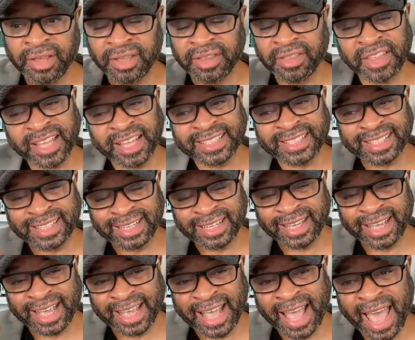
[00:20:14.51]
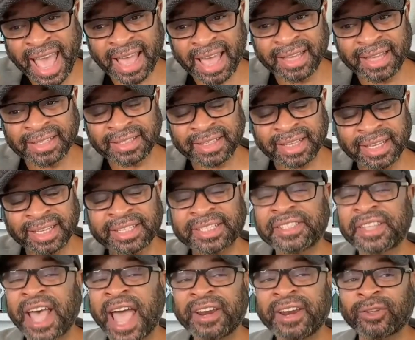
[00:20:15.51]
It's
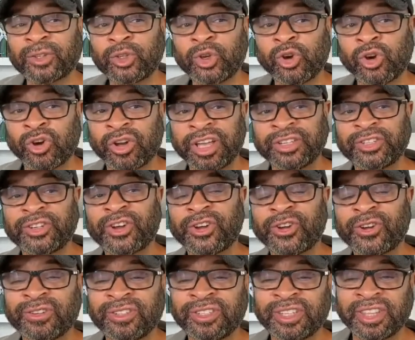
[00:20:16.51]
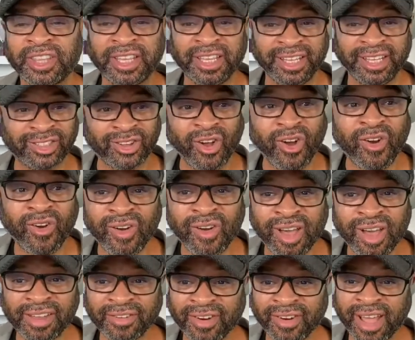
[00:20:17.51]
excitatory. It turns things
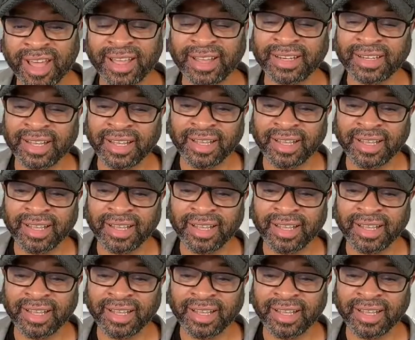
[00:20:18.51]
on, right?